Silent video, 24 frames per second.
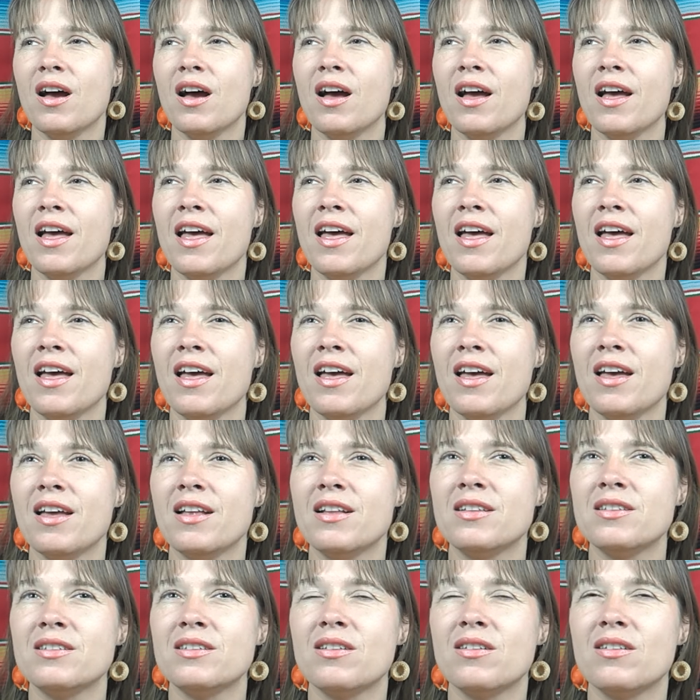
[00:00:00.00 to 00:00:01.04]

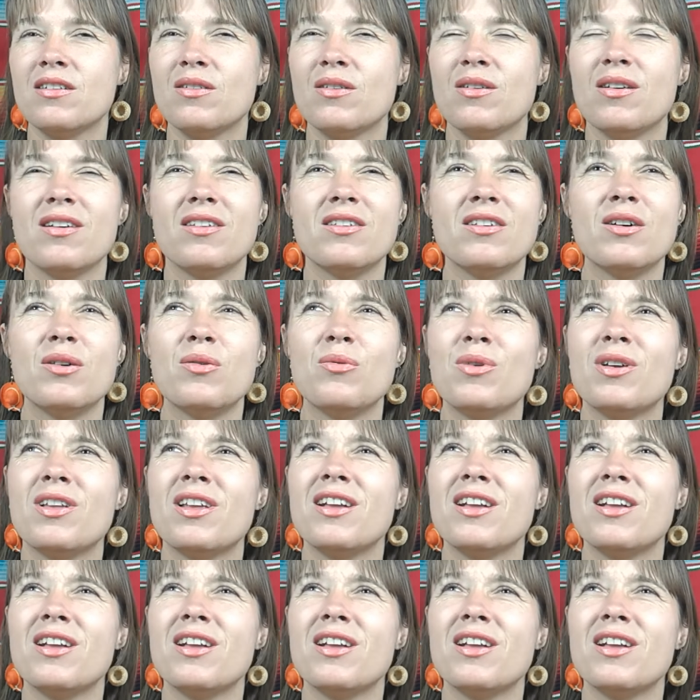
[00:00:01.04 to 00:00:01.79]
And what